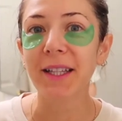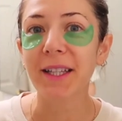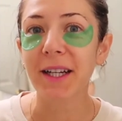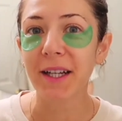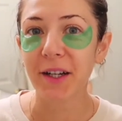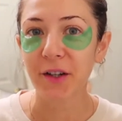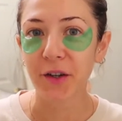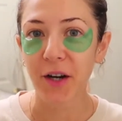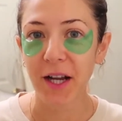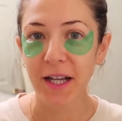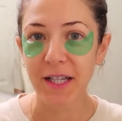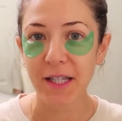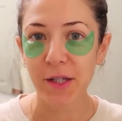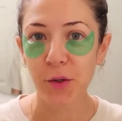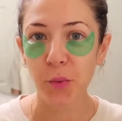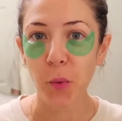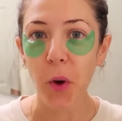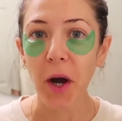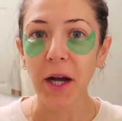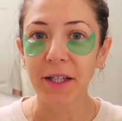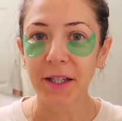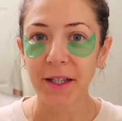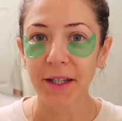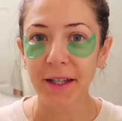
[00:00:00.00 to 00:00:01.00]
the Crest
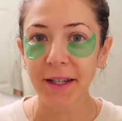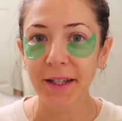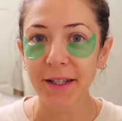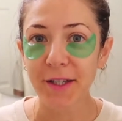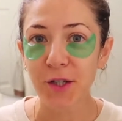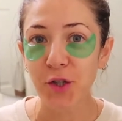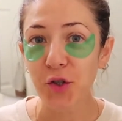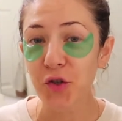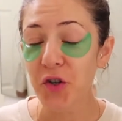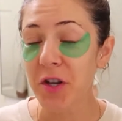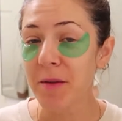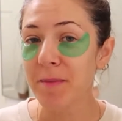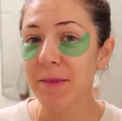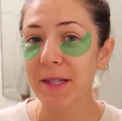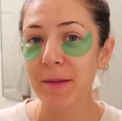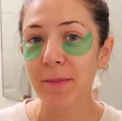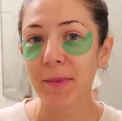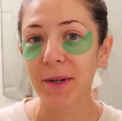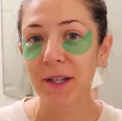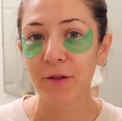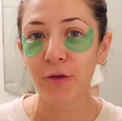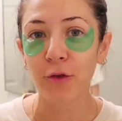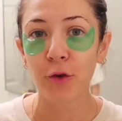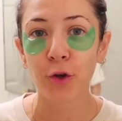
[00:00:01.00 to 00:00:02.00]
whitening strips,
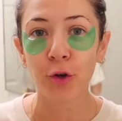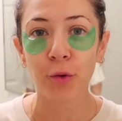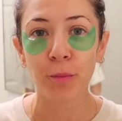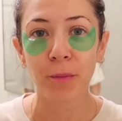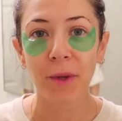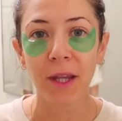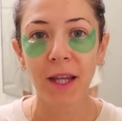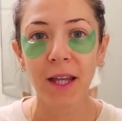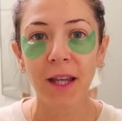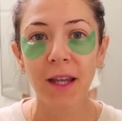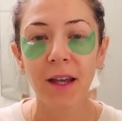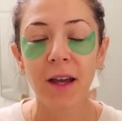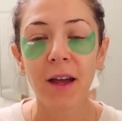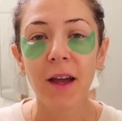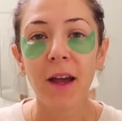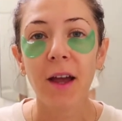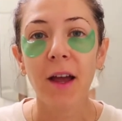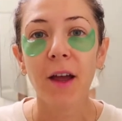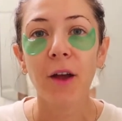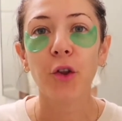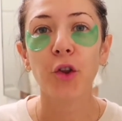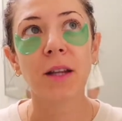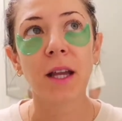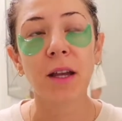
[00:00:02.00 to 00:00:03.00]
but for me
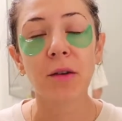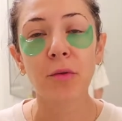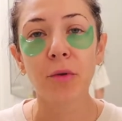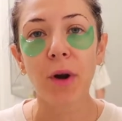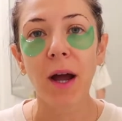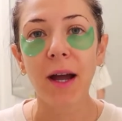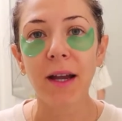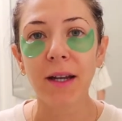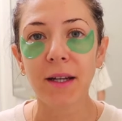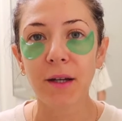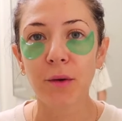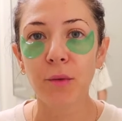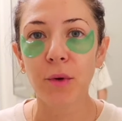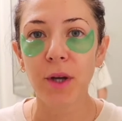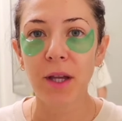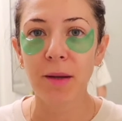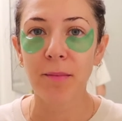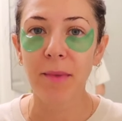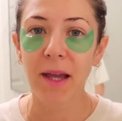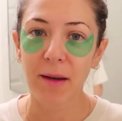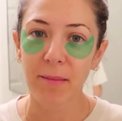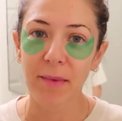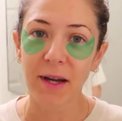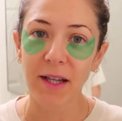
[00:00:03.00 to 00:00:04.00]
they right away
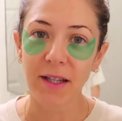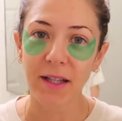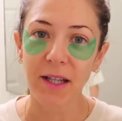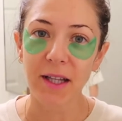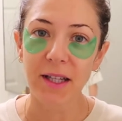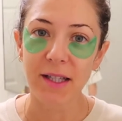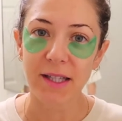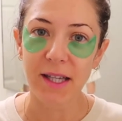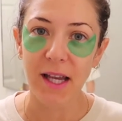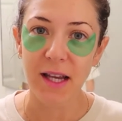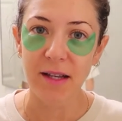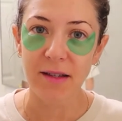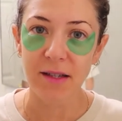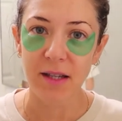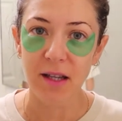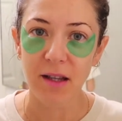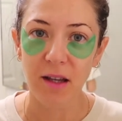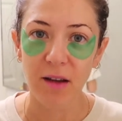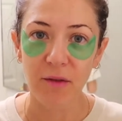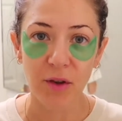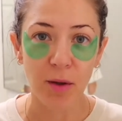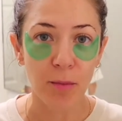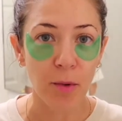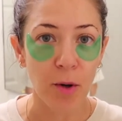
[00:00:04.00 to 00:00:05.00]
make my teeth
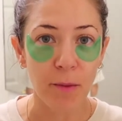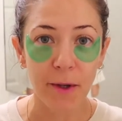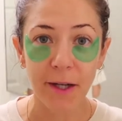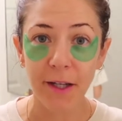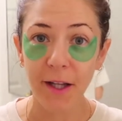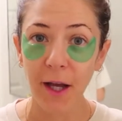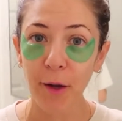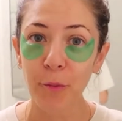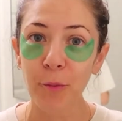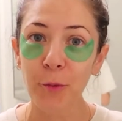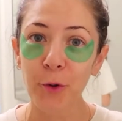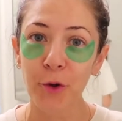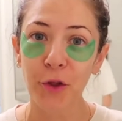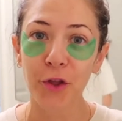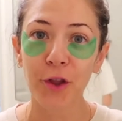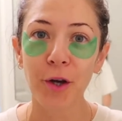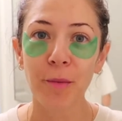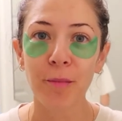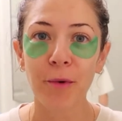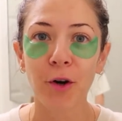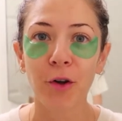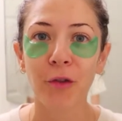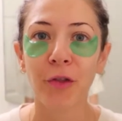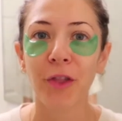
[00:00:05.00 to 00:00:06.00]
sensitive. The moment I put
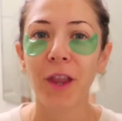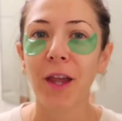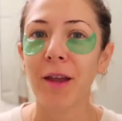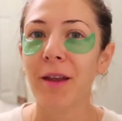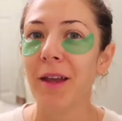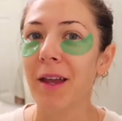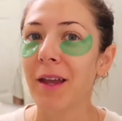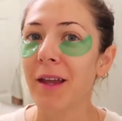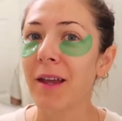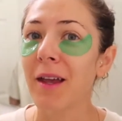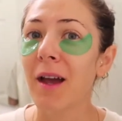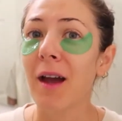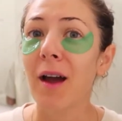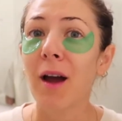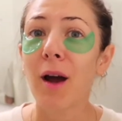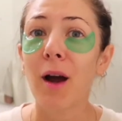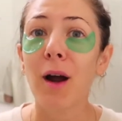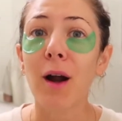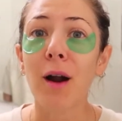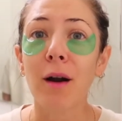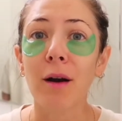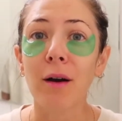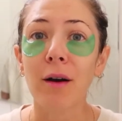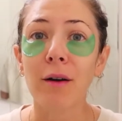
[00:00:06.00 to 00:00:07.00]
them on, they
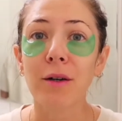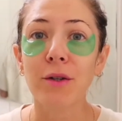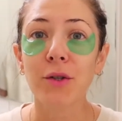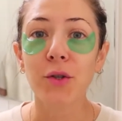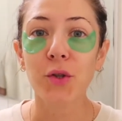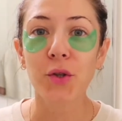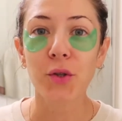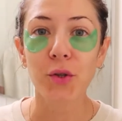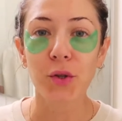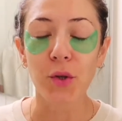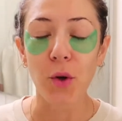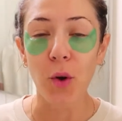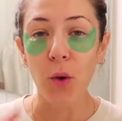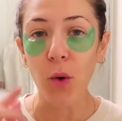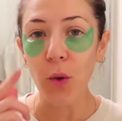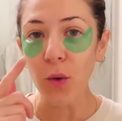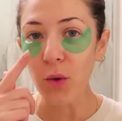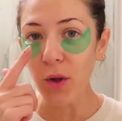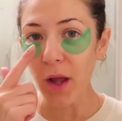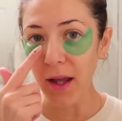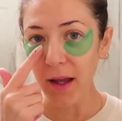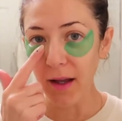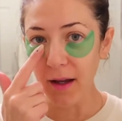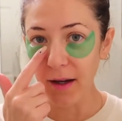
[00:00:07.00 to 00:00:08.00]
are
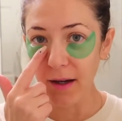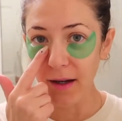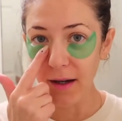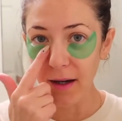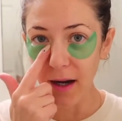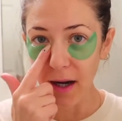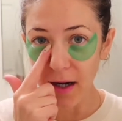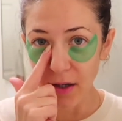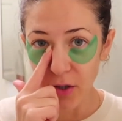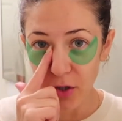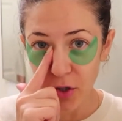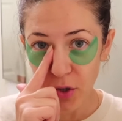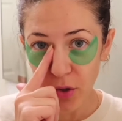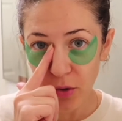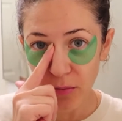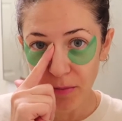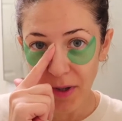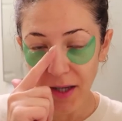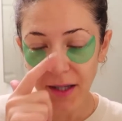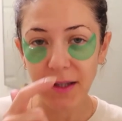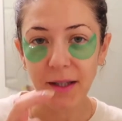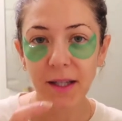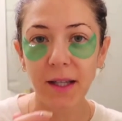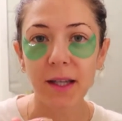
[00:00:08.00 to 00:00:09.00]
so harsh on
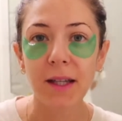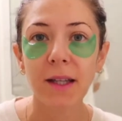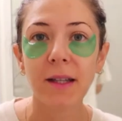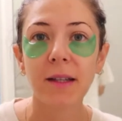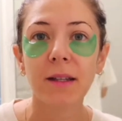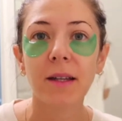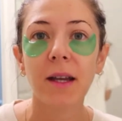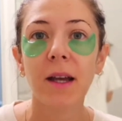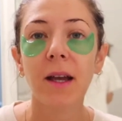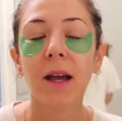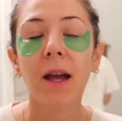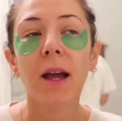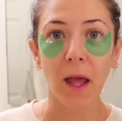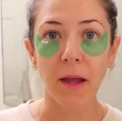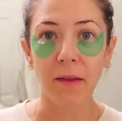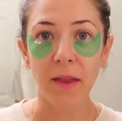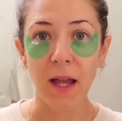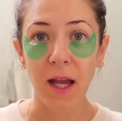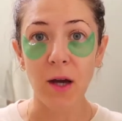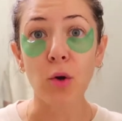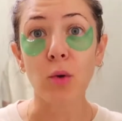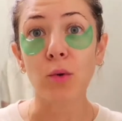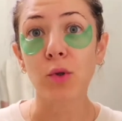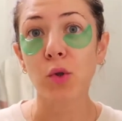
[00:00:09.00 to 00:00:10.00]
my teeth.
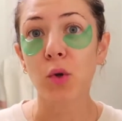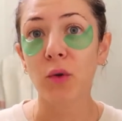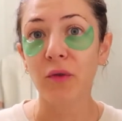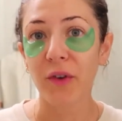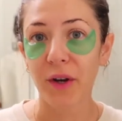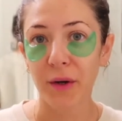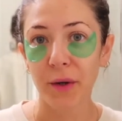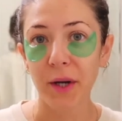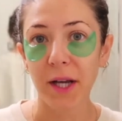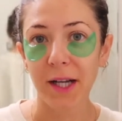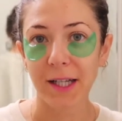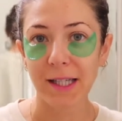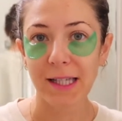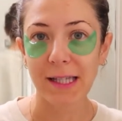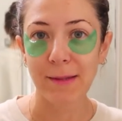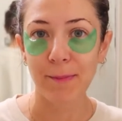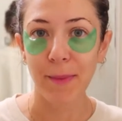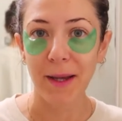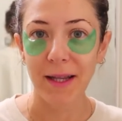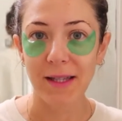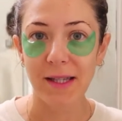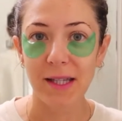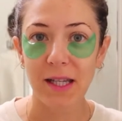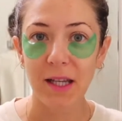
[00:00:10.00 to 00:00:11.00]
They are also very
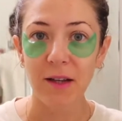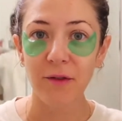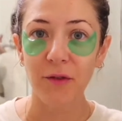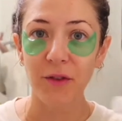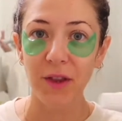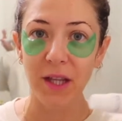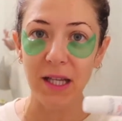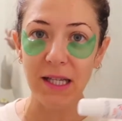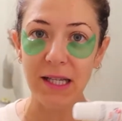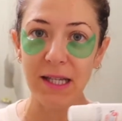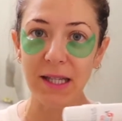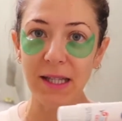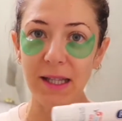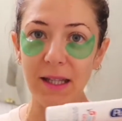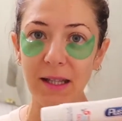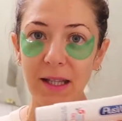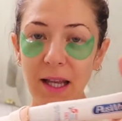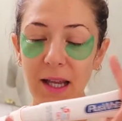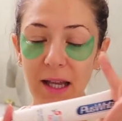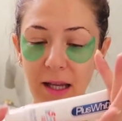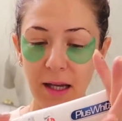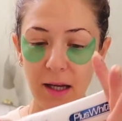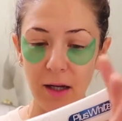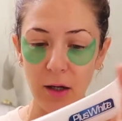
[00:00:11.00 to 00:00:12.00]
expensive. This
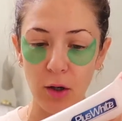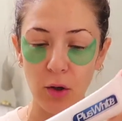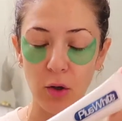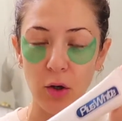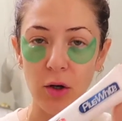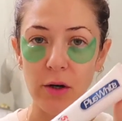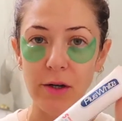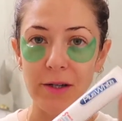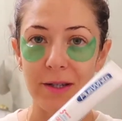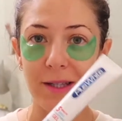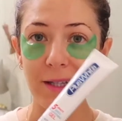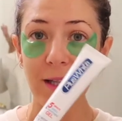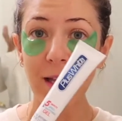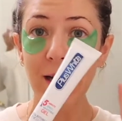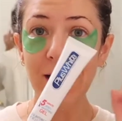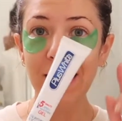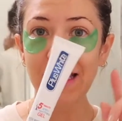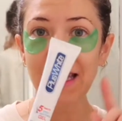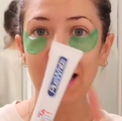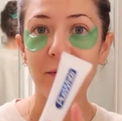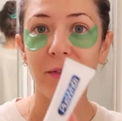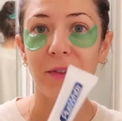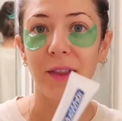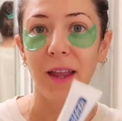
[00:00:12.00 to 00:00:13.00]
thing cost less
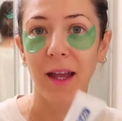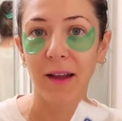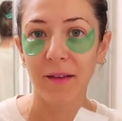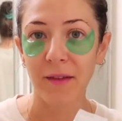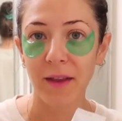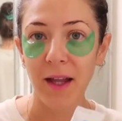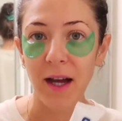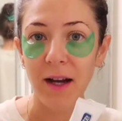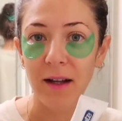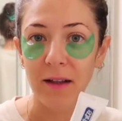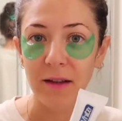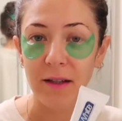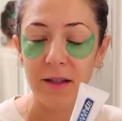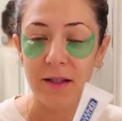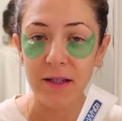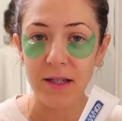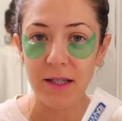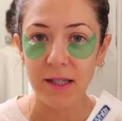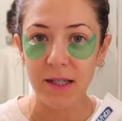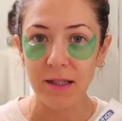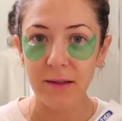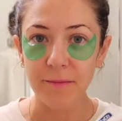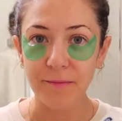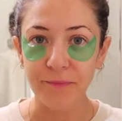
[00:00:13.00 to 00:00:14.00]
than
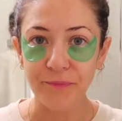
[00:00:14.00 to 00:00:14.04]
$10.